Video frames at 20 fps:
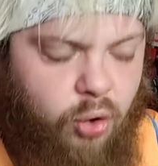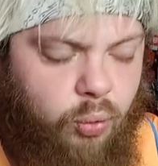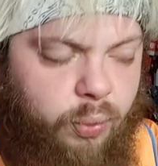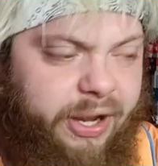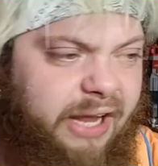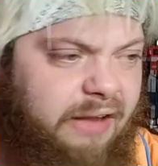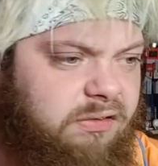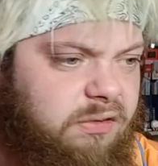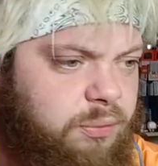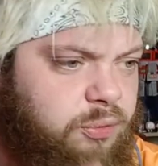
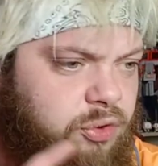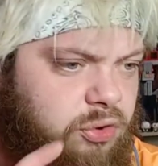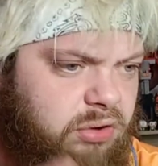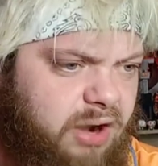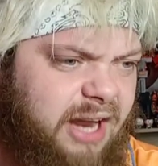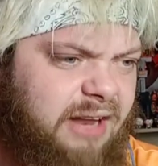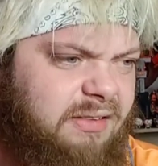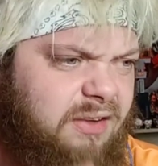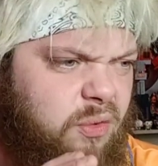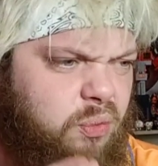We get some
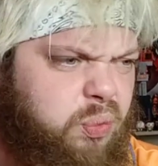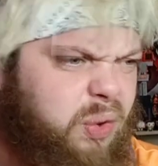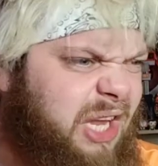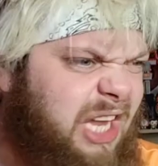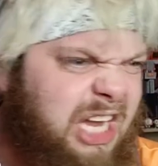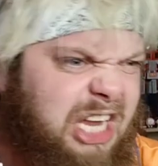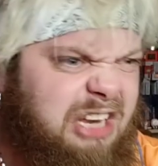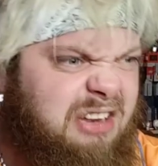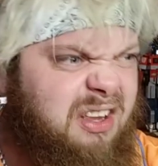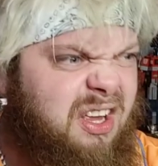crazy,
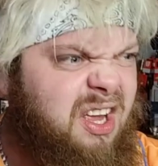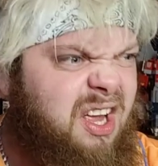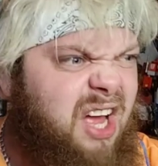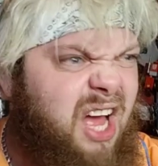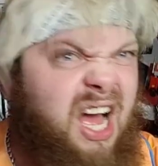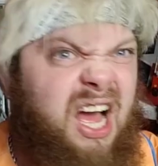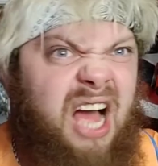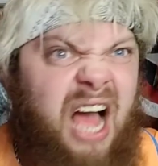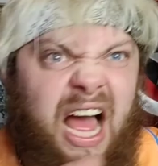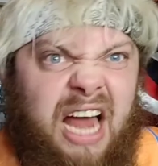weird
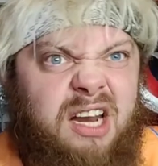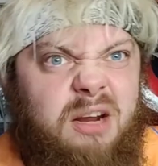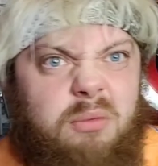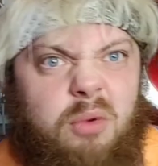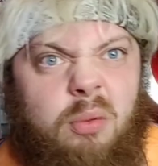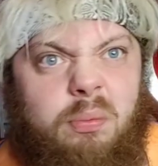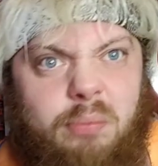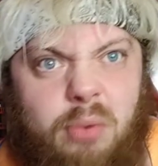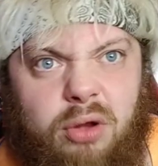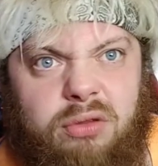
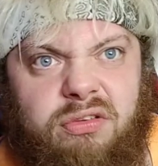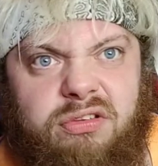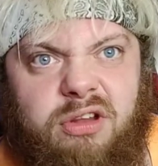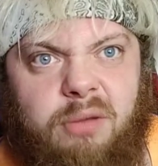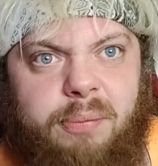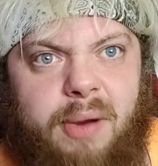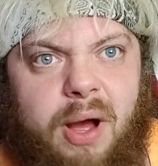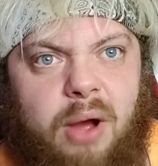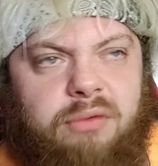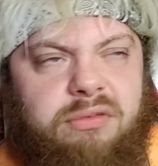animal
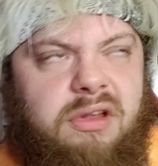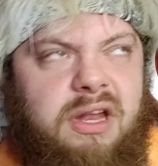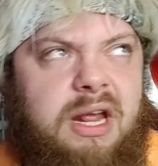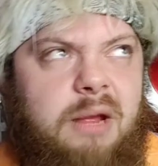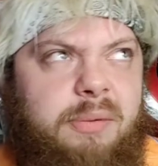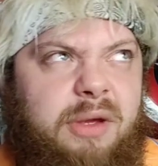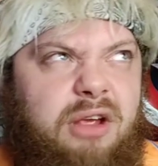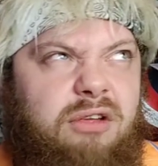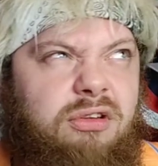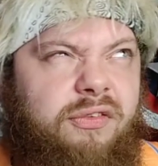monster battles in here
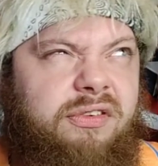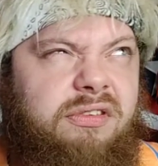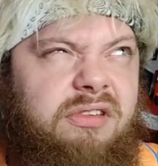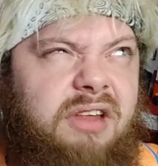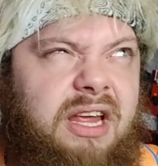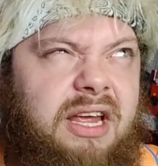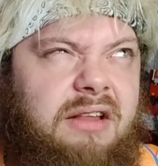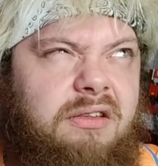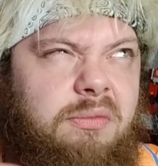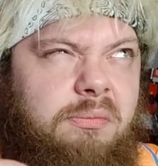because
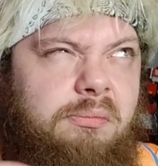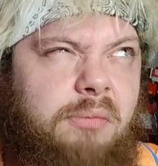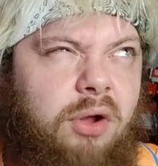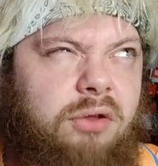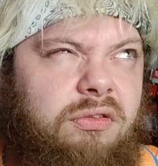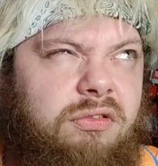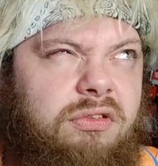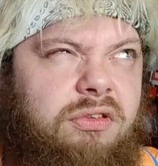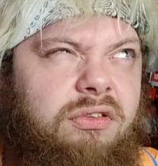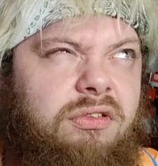obviously it's
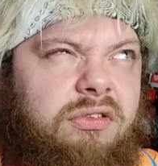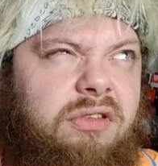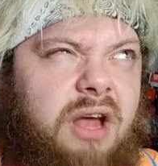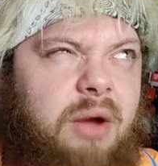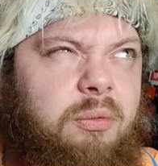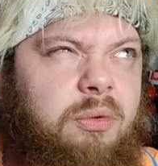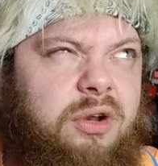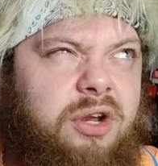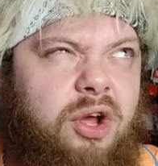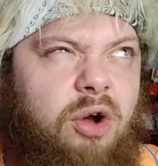monsters
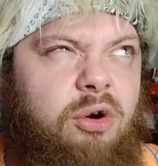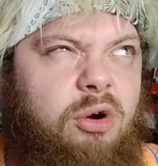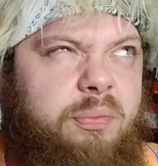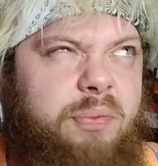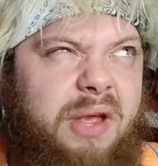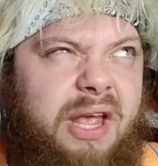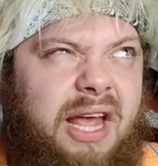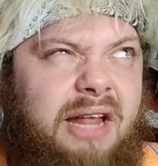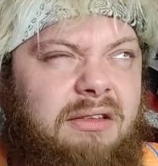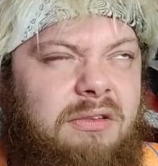that would go
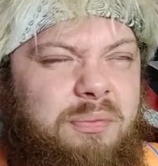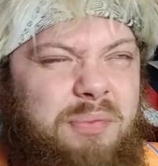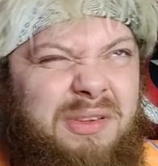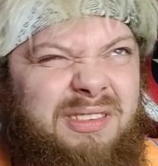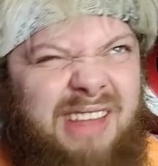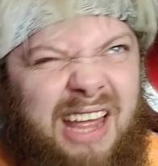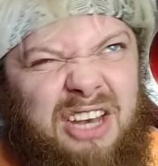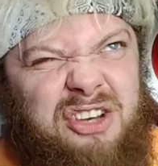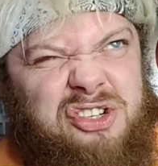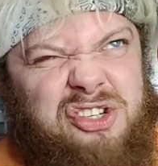up against
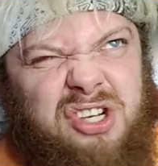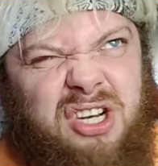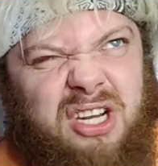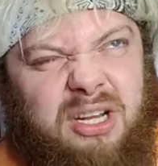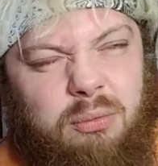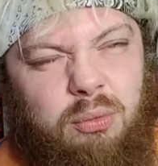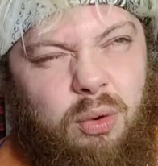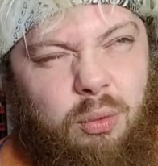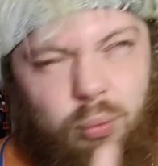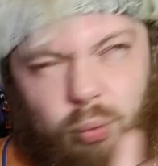potentially,
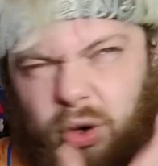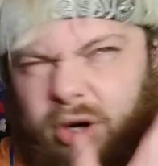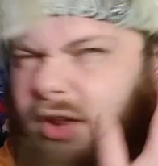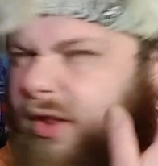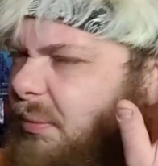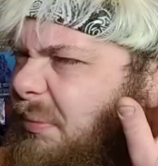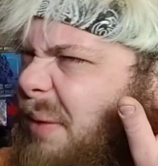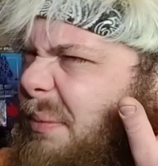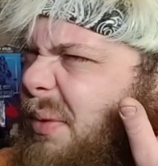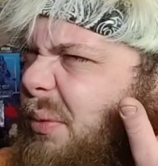well, one of
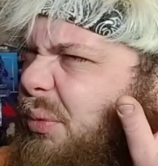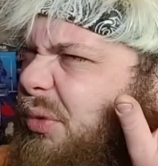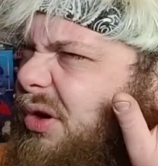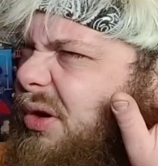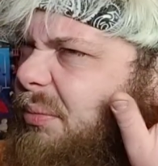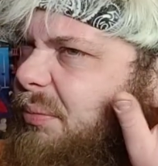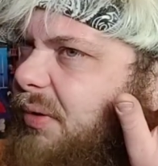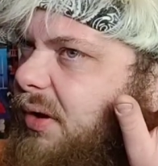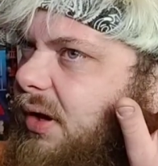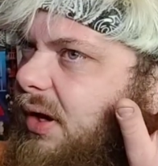them maybe
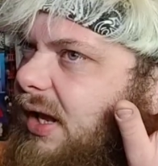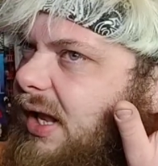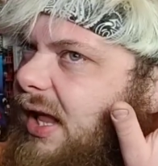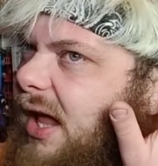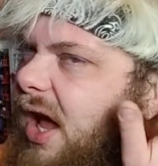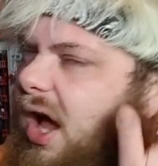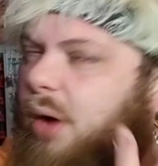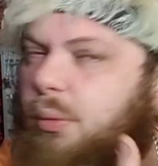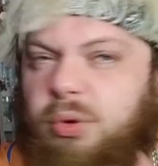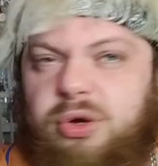wouldn't, but
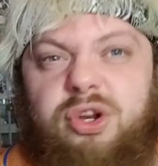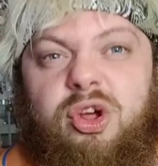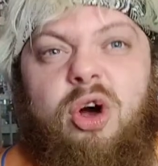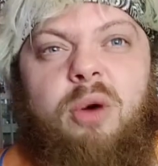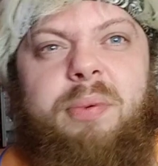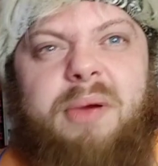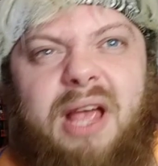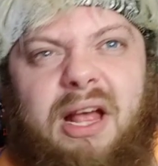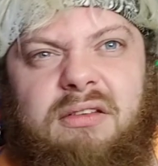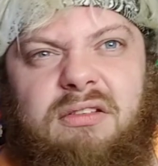uh, would go
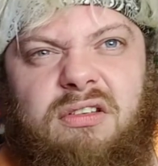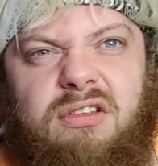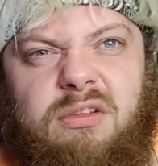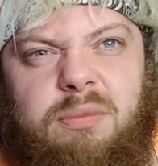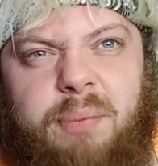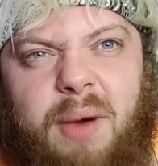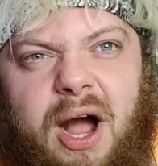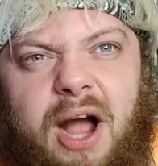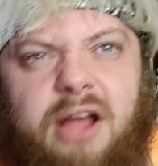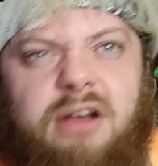up against a
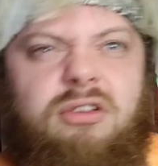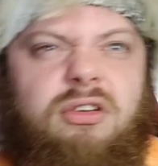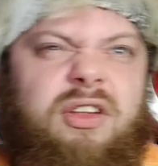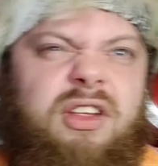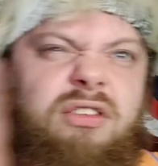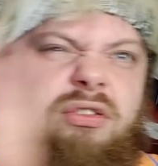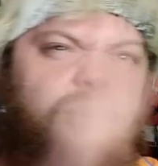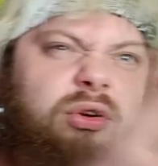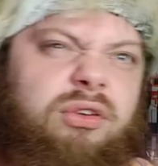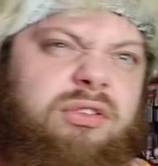spider and
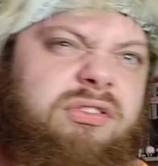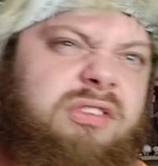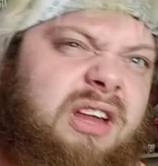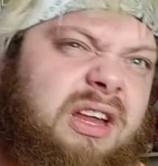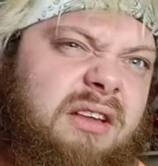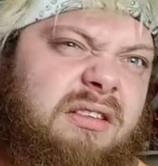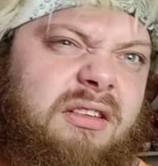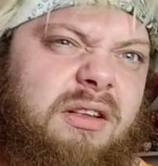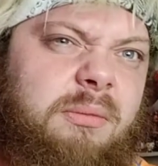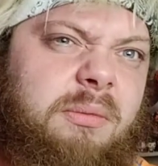he sort of
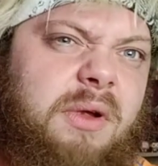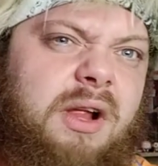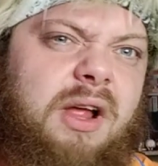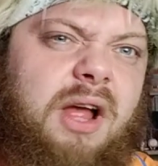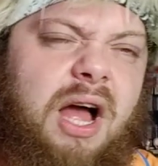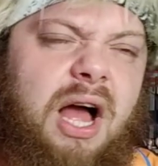sees them.